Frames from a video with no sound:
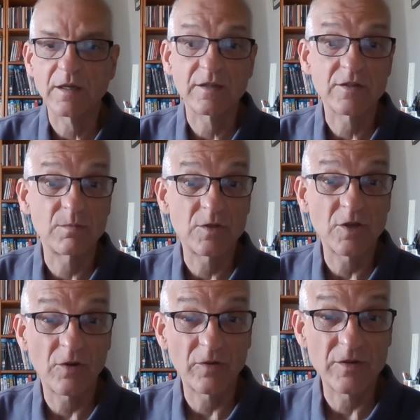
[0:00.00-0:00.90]
some
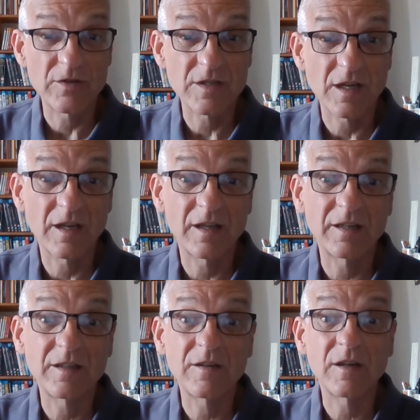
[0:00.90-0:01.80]
toys, and